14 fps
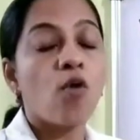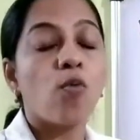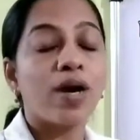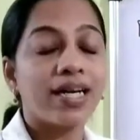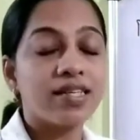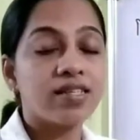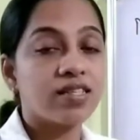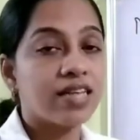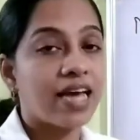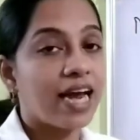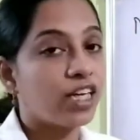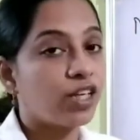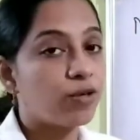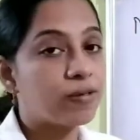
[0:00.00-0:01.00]
What is
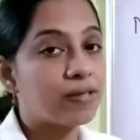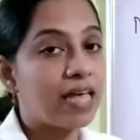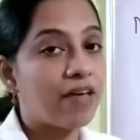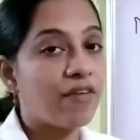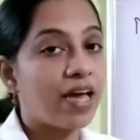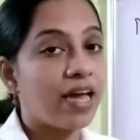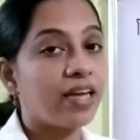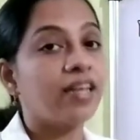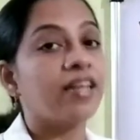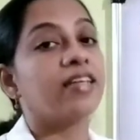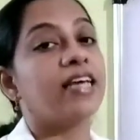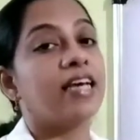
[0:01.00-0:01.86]
9 into 7?